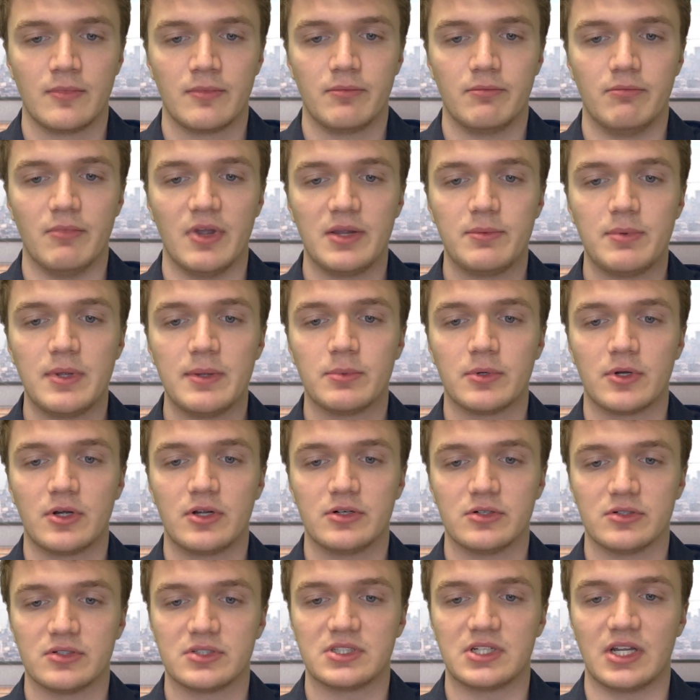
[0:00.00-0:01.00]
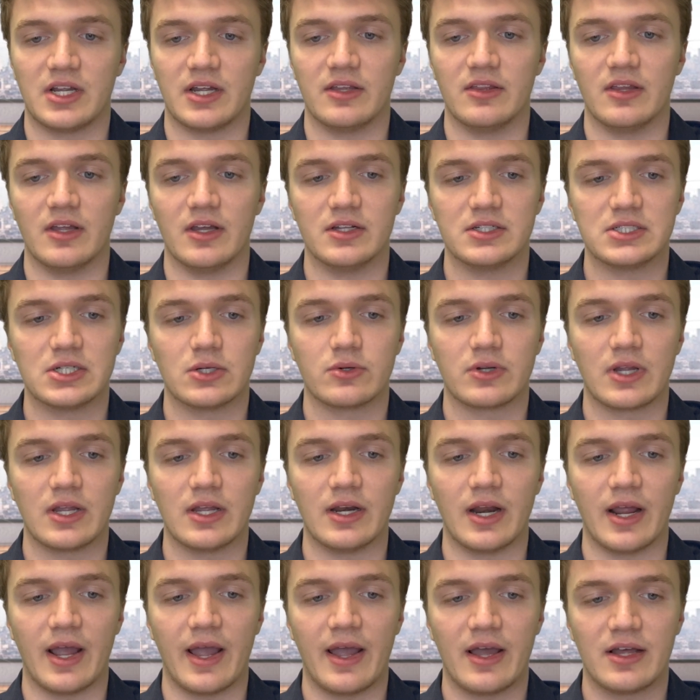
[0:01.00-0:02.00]
Make people understand that it's okay
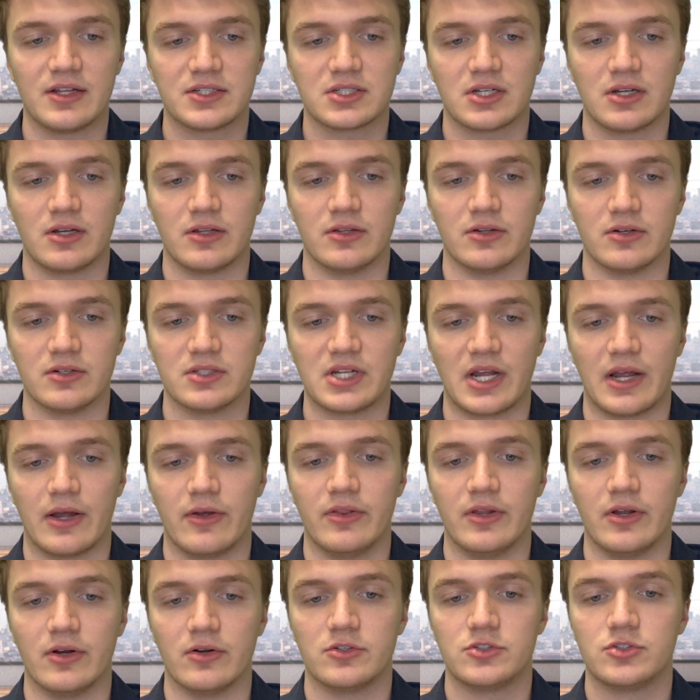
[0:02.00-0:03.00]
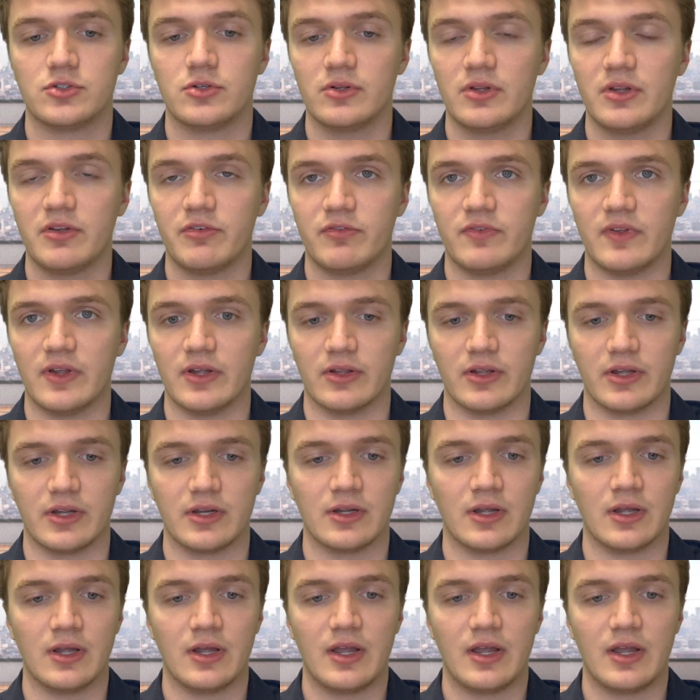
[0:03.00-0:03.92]
to ask others how they are truly feeling